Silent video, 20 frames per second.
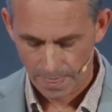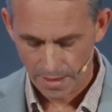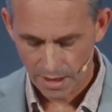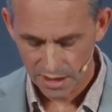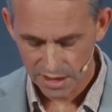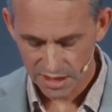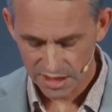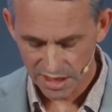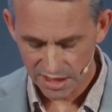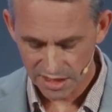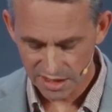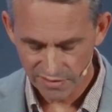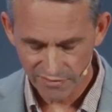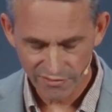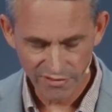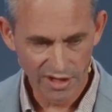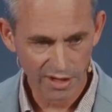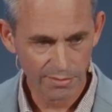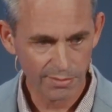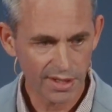And it says in
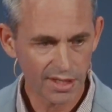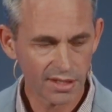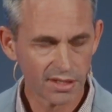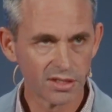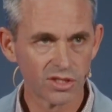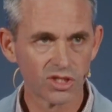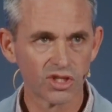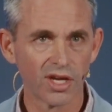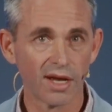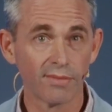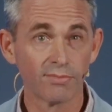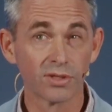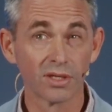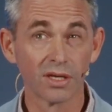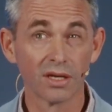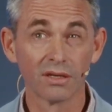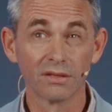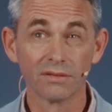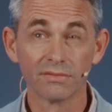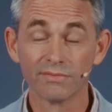Philippians
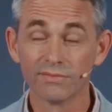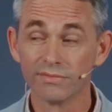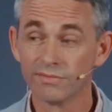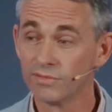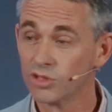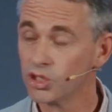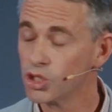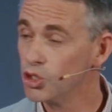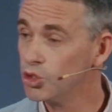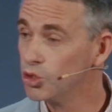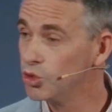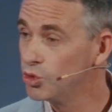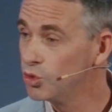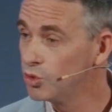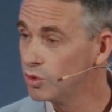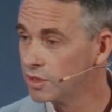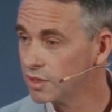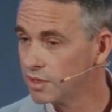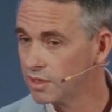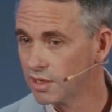chapter
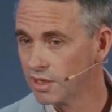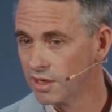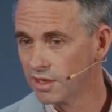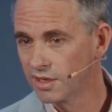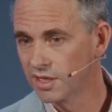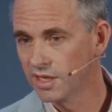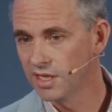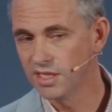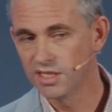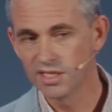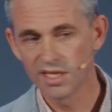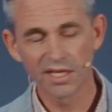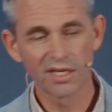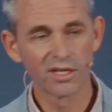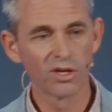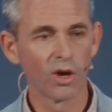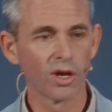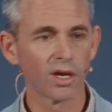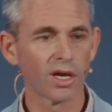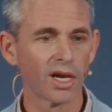2 that he did
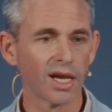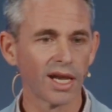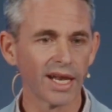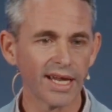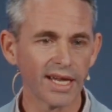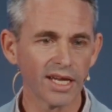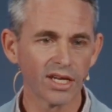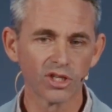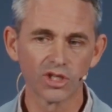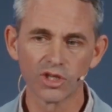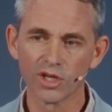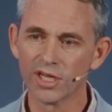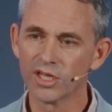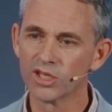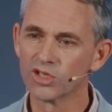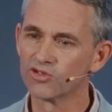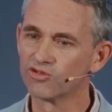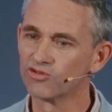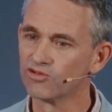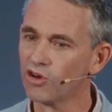not cling to
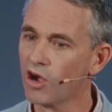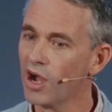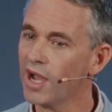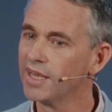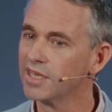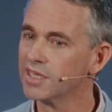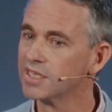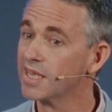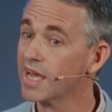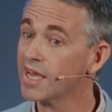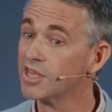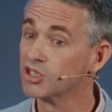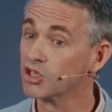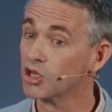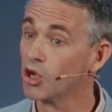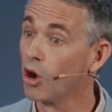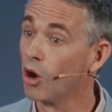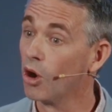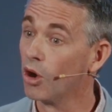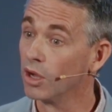his rights as
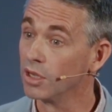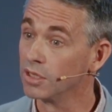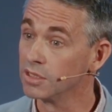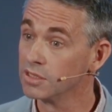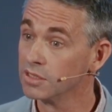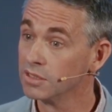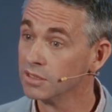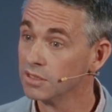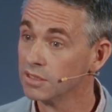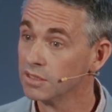God.